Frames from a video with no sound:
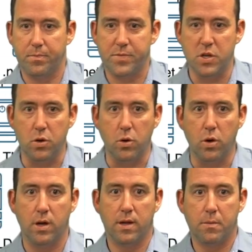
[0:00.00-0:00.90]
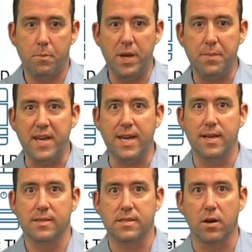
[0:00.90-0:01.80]
to
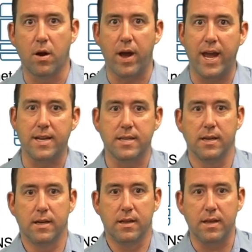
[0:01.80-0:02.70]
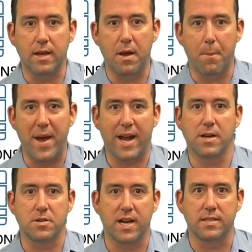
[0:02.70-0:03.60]
BB08, the MAC
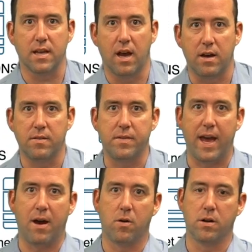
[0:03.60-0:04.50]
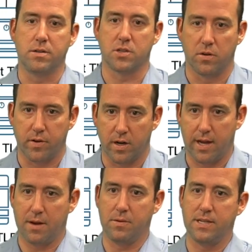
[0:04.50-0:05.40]
address of our server.
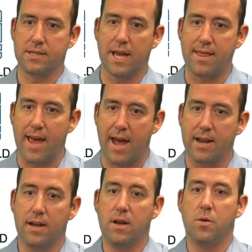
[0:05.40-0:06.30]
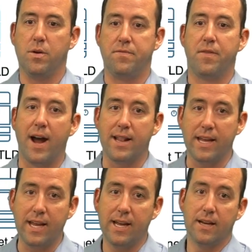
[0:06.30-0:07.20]
And we send that. We
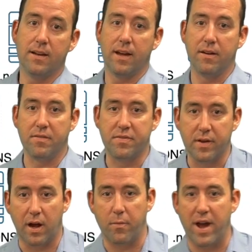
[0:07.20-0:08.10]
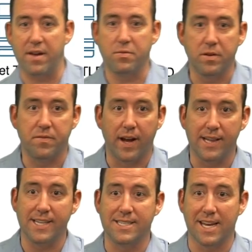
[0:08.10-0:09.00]
finally have arrived. We
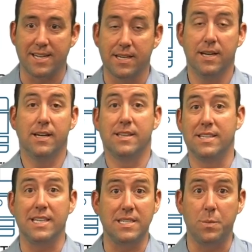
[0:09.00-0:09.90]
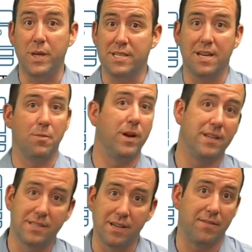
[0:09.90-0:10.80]
finally sent the TCP SYN. We
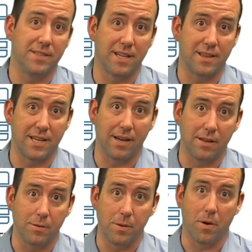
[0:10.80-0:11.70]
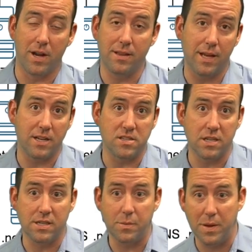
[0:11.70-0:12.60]
still haven't sent the data that we wanted, the
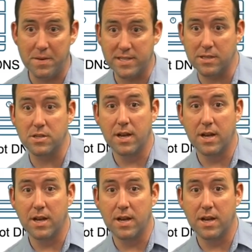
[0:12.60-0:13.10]
HTTP message.